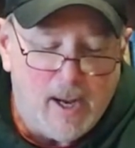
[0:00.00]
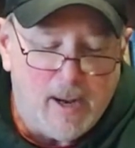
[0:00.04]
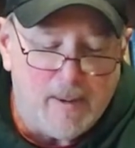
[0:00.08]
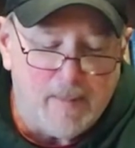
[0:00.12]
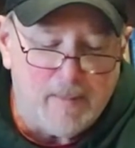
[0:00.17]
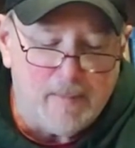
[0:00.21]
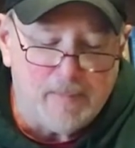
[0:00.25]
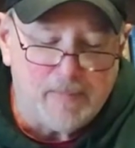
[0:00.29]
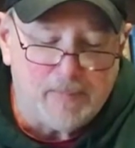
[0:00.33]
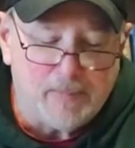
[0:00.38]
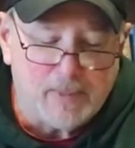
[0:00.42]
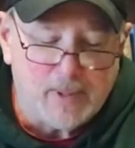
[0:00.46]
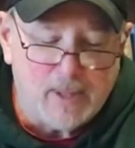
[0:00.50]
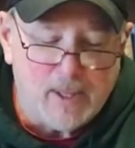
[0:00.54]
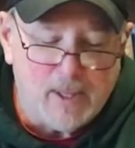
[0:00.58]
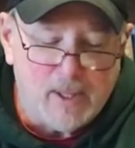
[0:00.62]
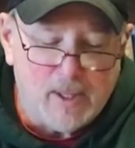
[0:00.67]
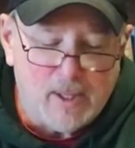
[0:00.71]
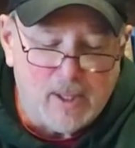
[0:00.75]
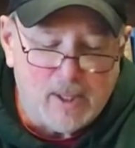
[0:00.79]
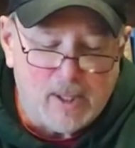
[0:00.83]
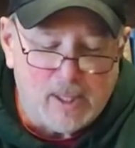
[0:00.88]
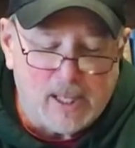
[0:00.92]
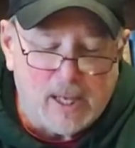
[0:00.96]
um,
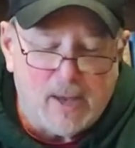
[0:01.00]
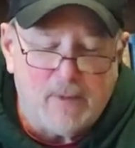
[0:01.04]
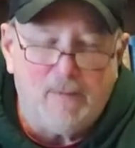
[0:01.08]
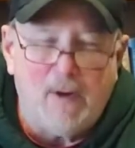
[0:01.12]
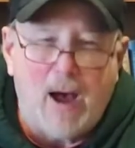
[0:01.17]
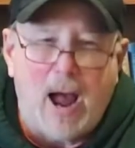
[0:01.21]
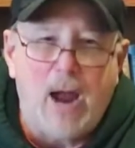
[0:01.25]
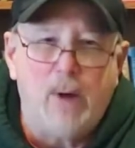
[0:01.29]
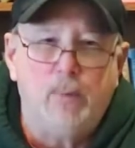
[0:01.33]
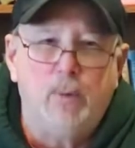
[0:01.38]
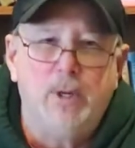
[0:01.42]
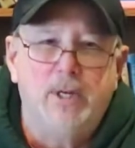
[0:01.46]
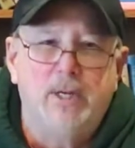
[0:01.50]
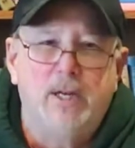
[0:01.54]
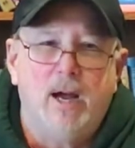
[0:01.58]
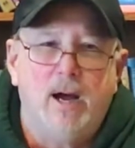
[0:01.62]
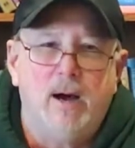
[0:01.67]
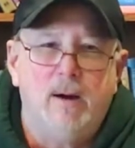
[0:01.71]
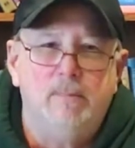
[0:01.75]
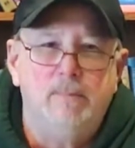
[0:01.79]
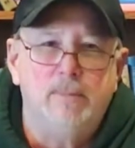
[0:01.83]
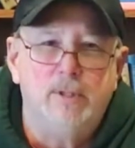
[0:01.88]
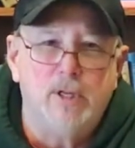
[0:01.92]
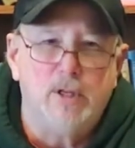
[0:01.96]
if I would
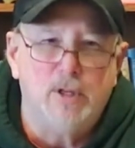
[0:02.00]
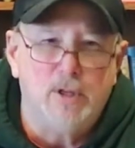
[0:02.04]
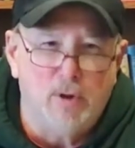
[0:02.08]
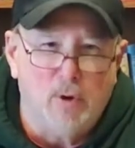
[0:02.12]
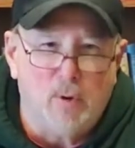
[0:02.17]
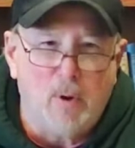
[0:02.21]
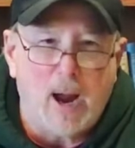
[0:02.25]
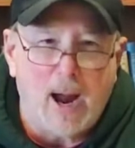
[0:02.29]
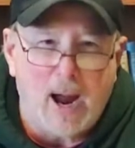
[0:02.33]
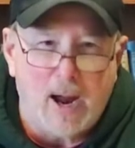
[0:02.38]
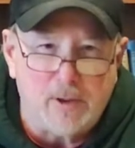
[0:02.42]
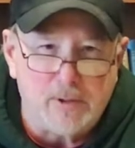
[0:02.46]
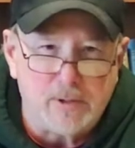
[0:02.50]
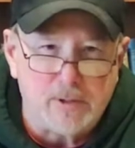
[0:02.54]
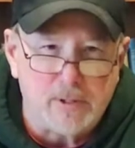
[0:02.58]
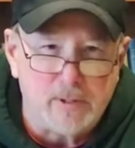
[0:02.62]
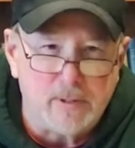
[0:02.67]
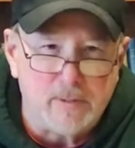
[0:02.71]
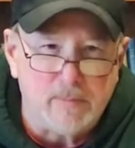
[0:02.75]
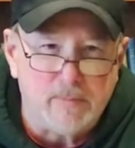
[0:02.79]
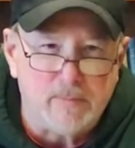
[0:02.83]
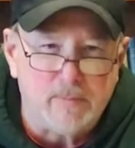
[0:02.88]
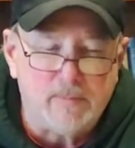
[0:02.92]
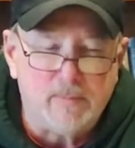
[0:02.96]
come to your
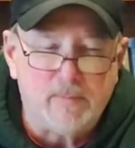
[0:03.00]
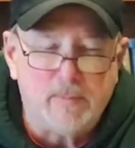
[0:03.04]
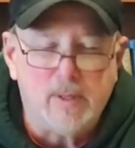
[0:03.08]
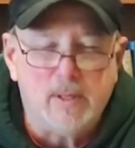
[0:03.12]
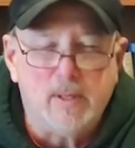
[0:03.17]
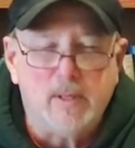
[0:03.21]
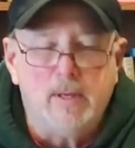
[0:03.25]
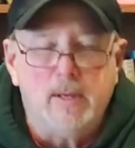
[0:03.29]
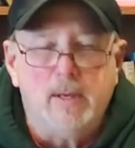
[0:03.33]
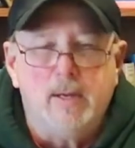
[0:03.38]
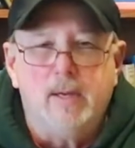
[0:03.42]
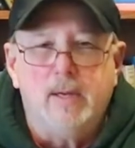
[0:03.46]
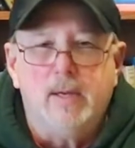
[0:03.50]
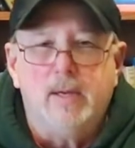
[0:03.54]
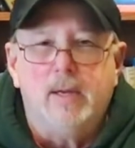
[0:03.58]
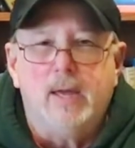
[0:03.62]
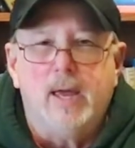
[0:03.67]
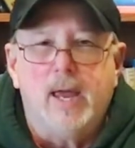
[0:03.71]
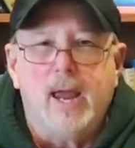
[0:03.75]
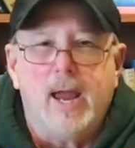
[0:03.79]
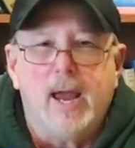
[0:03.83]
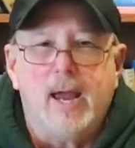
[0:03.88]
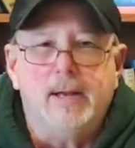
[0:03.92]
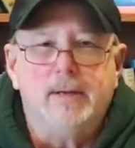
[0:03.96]
house,
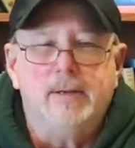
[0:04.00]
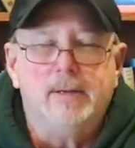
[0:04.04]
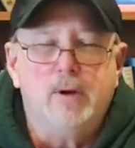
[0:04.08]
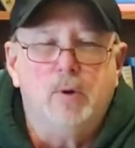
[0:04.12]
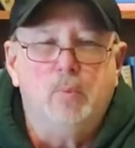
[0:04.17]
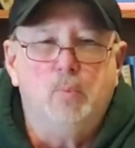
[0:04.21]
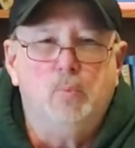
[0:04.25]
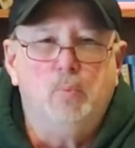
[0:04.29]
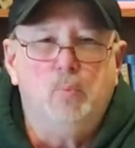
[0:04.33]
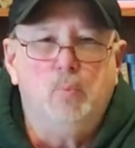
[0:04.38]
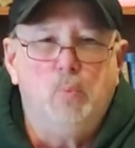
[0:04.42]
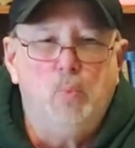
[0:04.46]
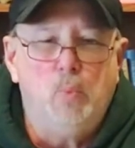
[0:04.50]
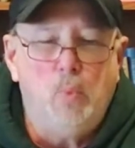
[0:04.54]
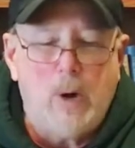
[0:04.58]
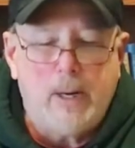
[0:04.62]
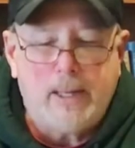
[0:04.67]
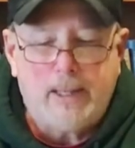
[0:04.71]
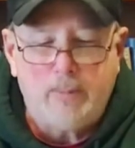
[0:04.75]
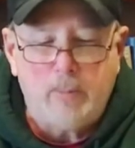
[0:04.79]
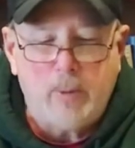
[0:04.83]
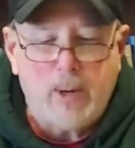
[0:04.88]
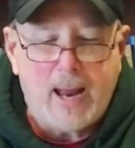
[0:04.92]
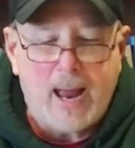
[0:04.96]
and uh,
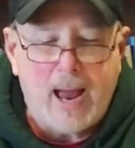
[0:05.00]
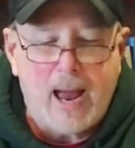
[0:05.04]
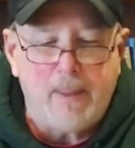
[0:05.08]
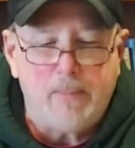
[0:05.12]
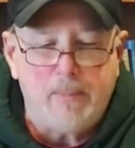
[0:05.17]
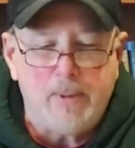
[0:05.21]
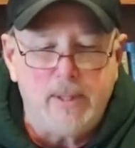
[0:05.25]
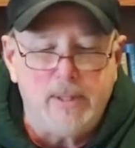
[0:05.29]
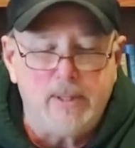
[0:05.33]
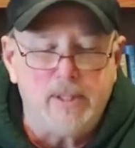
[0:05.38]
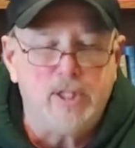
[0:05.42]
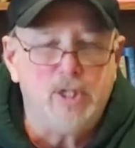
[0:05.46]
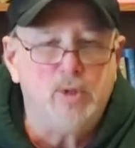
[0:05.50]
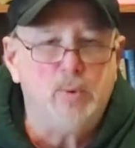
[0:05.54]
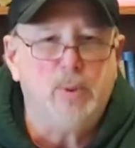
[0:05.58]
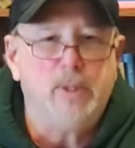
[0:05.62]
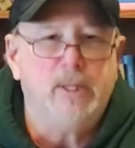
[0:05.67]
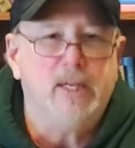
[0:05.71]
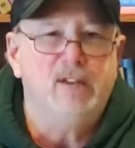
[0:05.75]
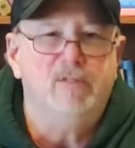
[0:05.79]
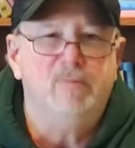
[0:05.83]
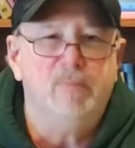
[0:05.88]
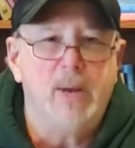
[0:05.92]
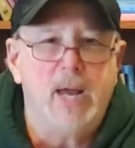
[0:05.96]
what would happen is you
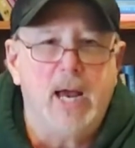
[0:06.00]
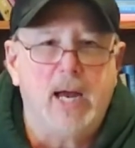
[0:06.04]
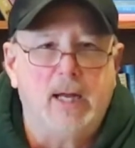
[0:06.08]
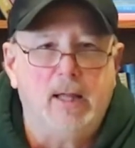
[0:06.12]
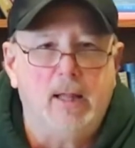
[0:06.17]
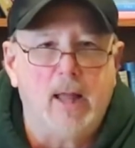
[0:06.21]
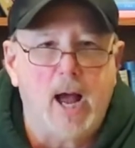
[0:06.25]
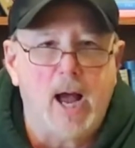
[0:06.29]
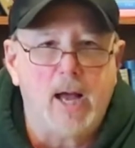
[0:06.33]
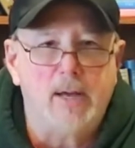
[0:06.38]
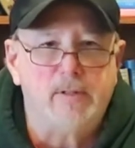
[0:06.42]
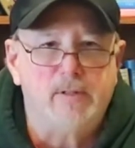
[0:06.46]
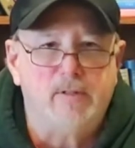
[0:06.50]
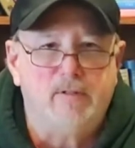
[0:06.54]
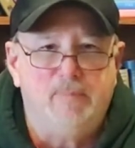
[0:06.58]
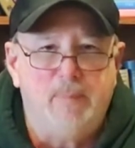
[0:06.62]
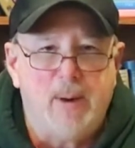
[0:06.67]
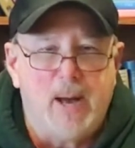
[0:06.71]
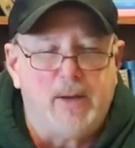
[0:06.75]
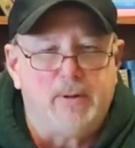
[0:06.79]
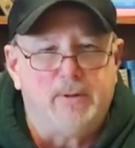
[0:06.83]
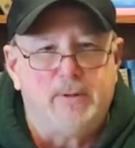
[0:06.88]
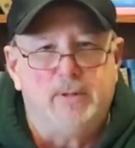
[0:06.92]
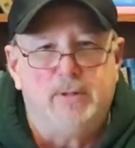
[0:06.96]
would give me a glass
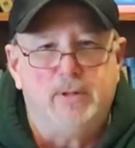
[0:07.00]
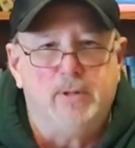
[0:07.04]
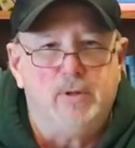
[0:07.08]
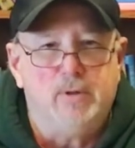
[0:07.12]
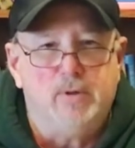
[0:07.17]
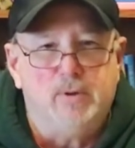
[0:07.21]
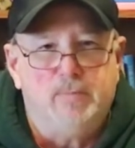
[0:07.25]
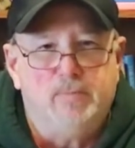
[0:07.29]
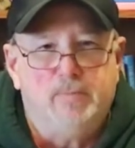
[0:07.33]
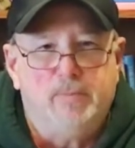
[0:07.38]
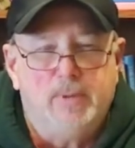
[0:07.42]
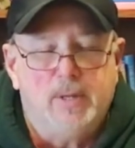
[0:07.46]
of Mountain Dew.